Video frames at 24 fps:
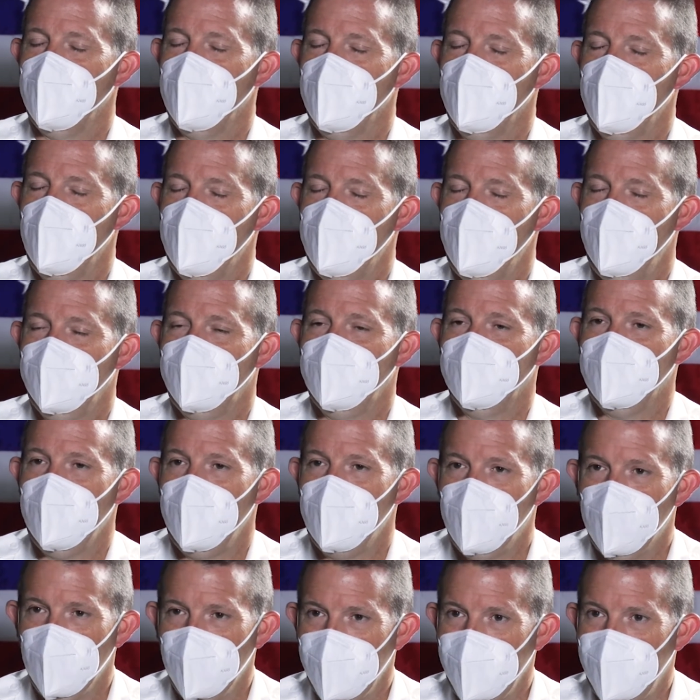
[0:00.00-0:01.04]
That message
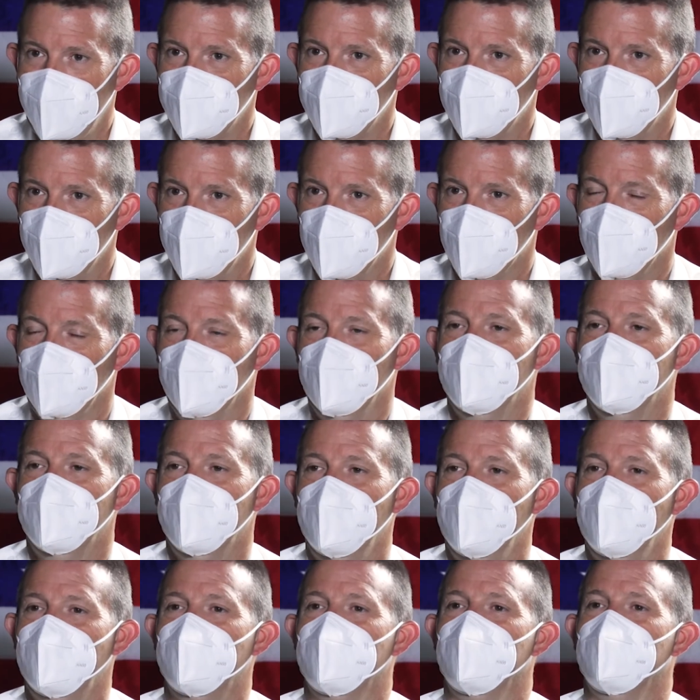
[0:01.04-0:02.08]
I put out to the
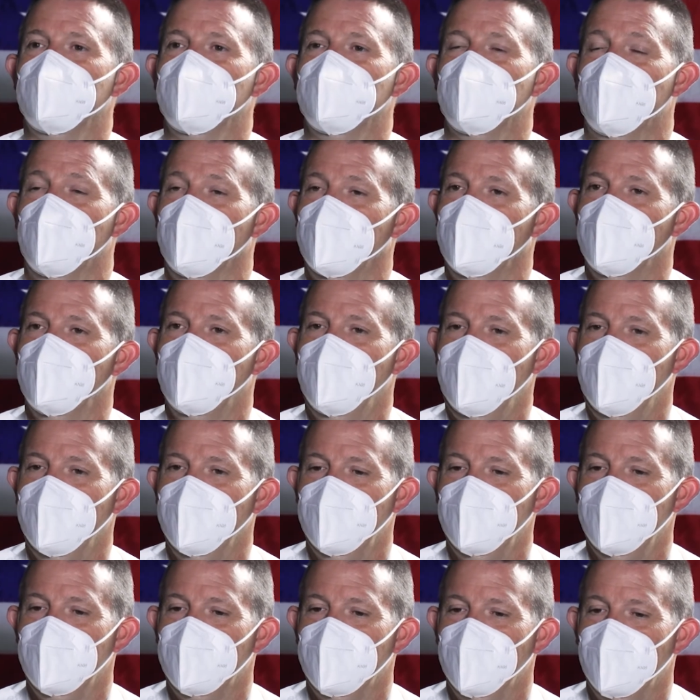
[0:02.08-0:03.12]
organization talked
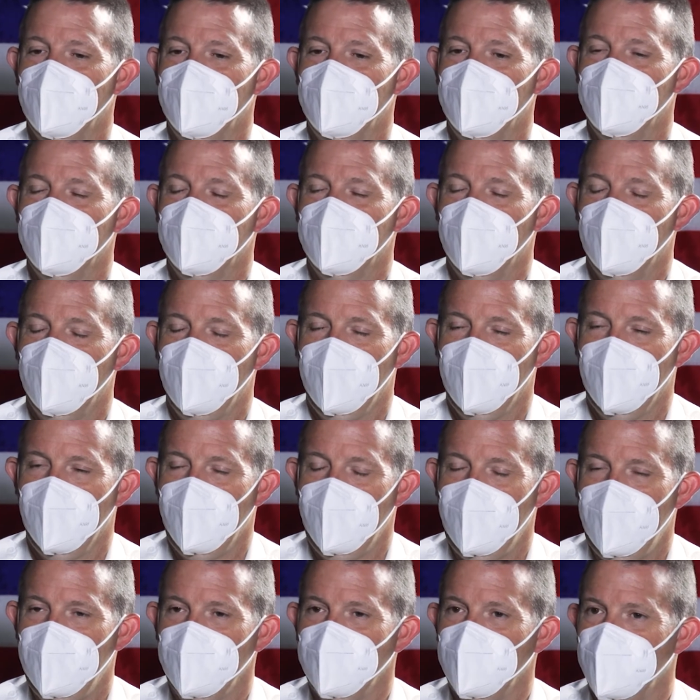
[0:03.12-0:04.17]
about that since the
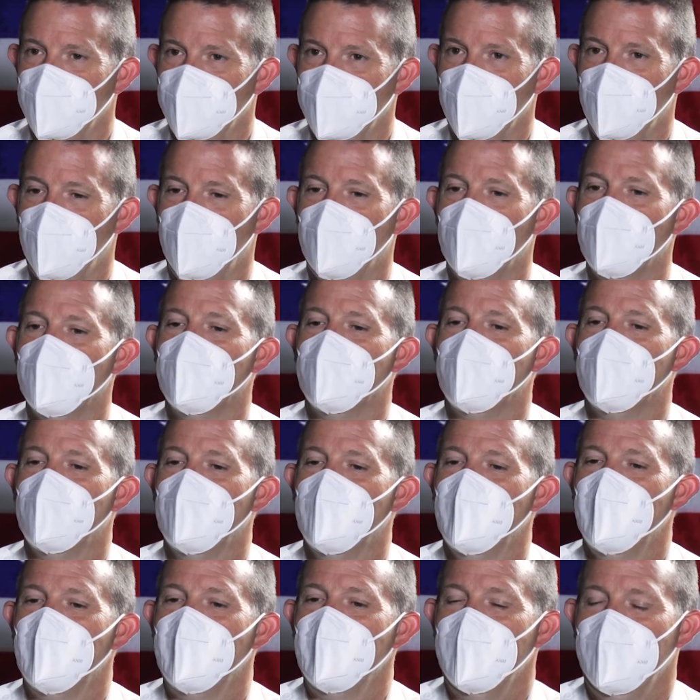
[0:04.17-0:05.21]
firehouses are
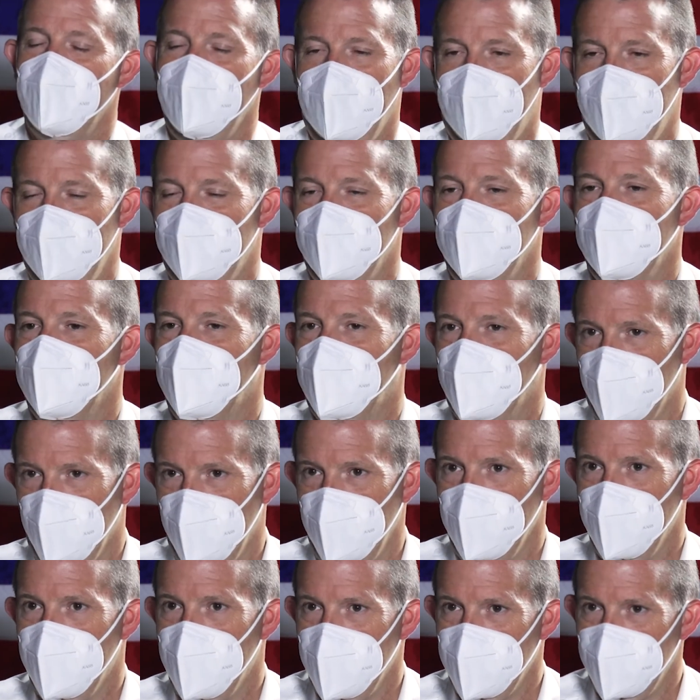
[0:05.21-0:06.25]
not
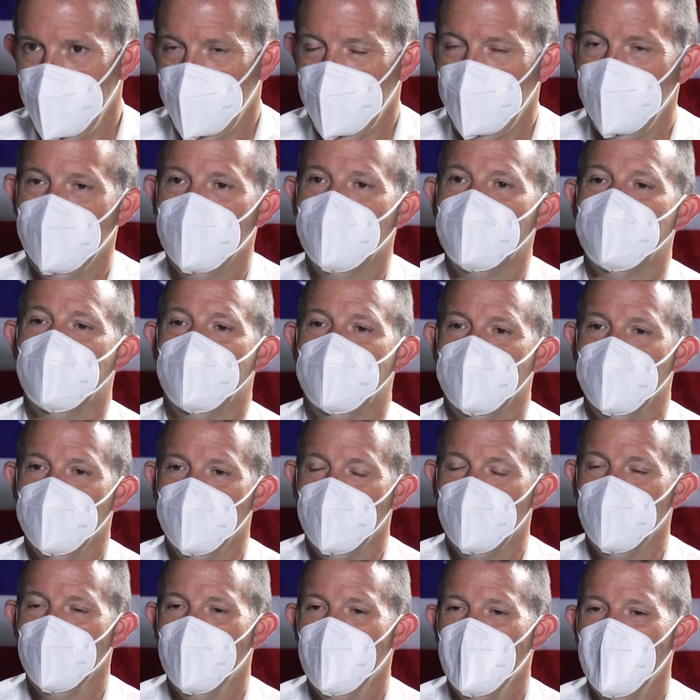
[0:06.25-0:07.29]
generally publicly
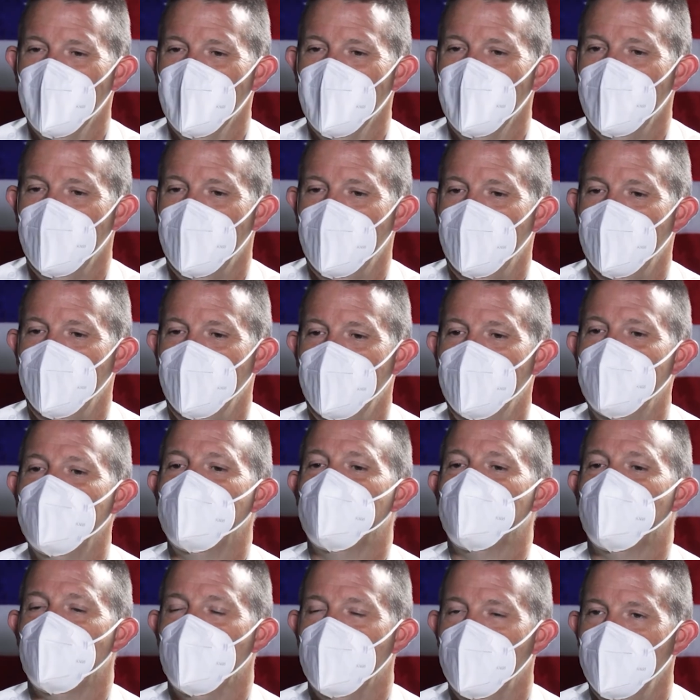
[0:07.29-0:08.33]
accessible, that
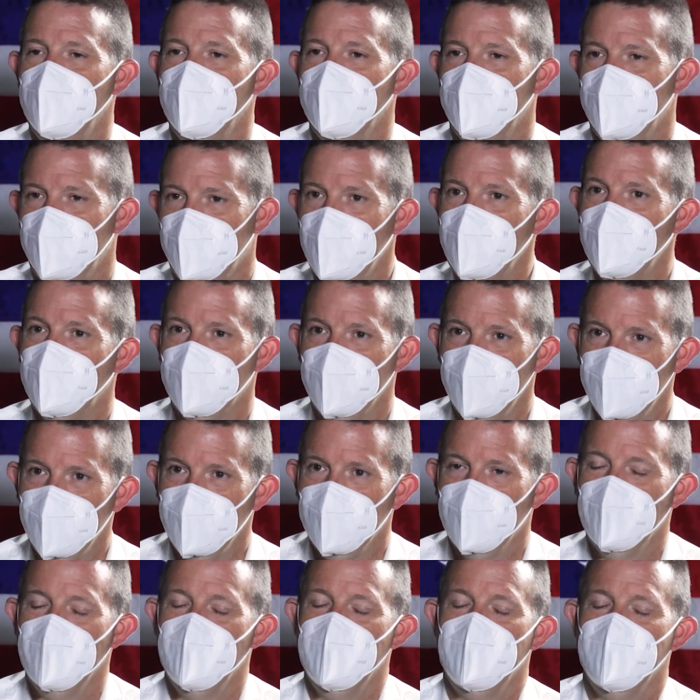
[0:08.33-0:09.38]

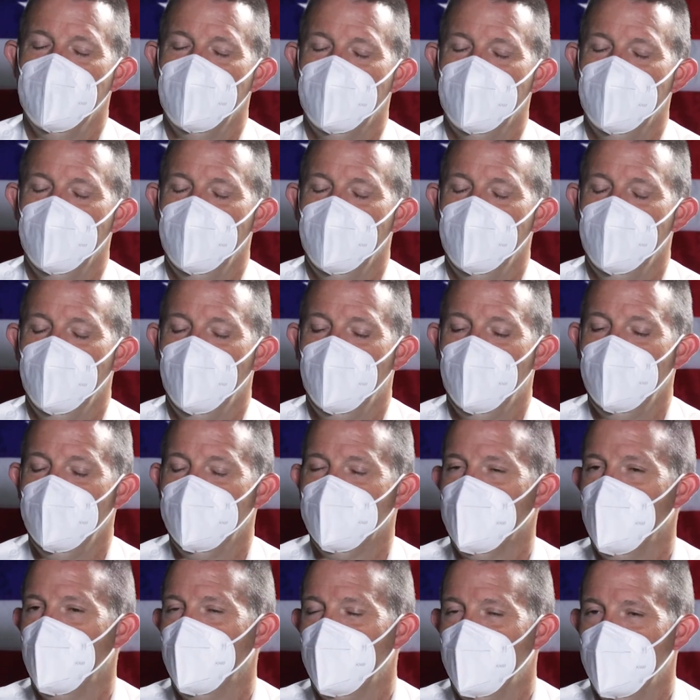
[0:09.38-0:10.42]
intra-station, the
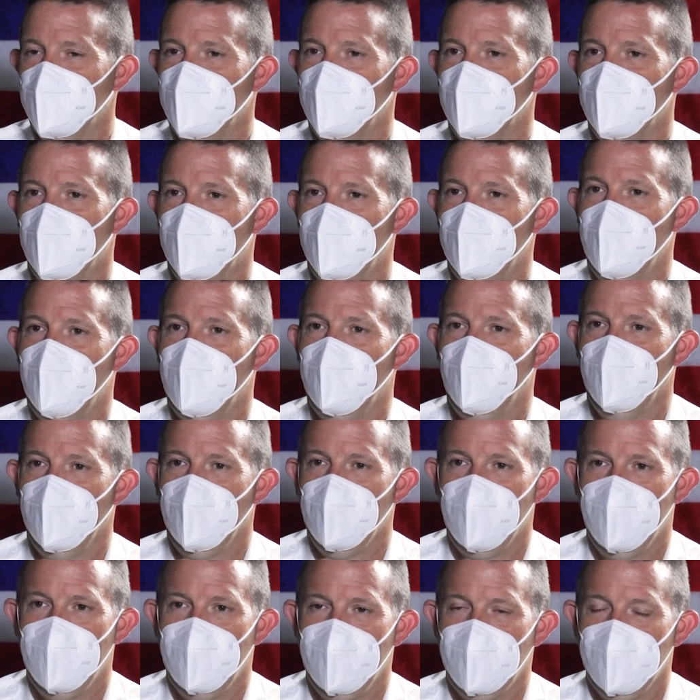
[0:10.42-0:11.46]
face covers are not
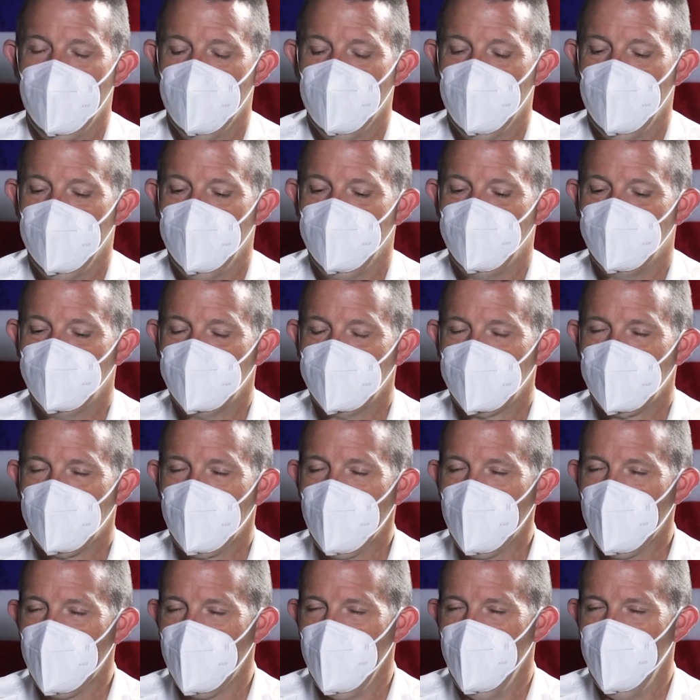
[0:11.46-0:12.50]
required. But
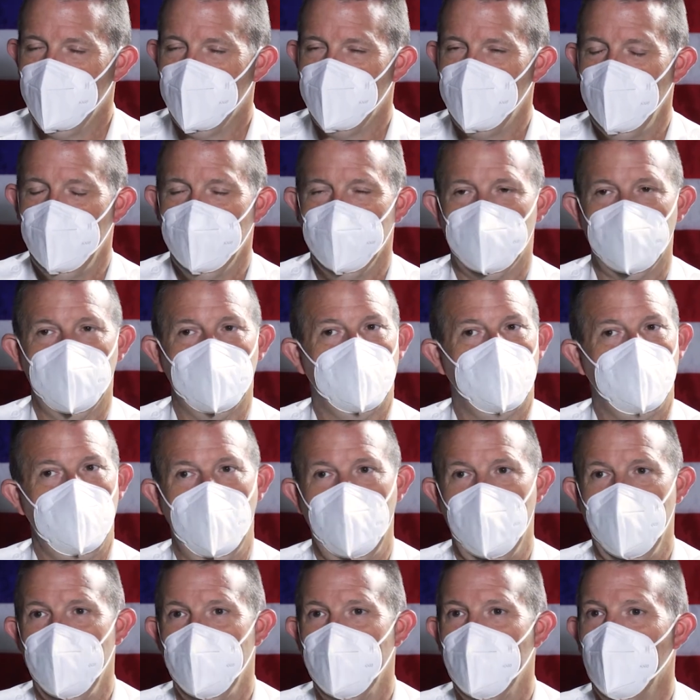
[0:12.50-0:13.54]
it's been since
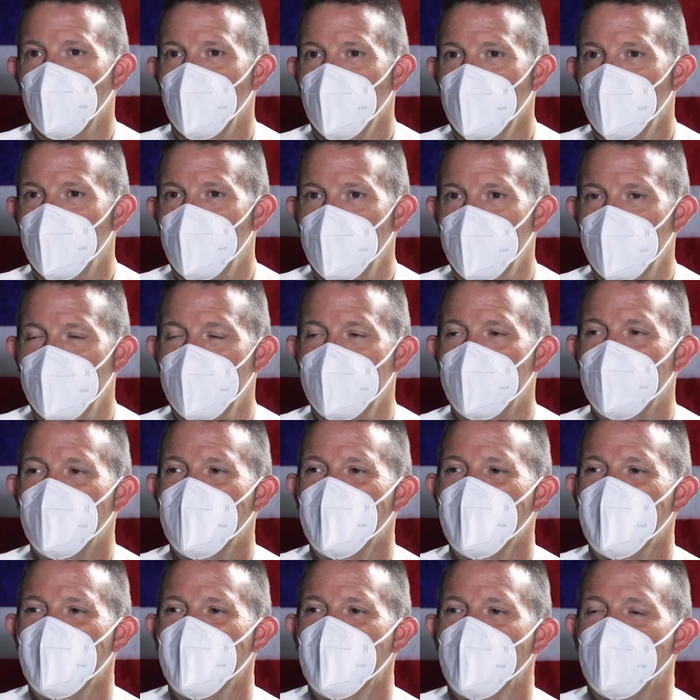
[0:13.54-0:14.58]
May that we've been
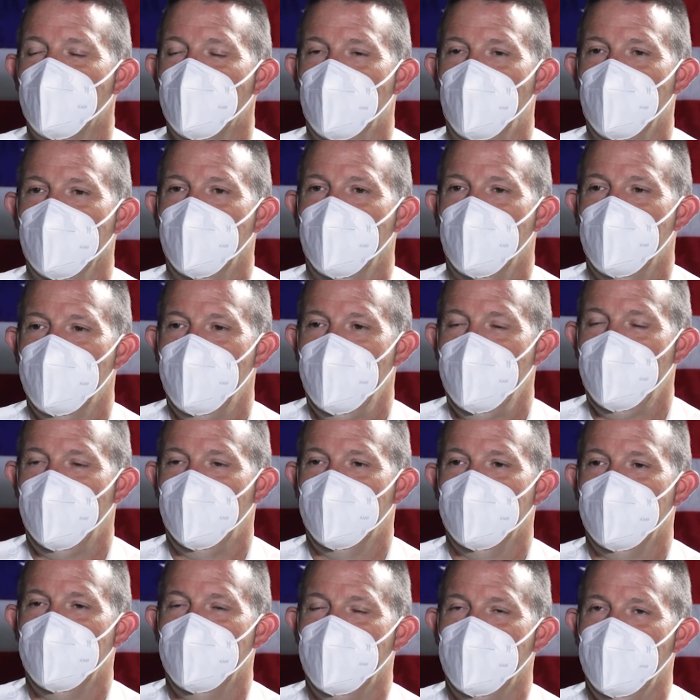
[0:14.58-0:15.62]
talking about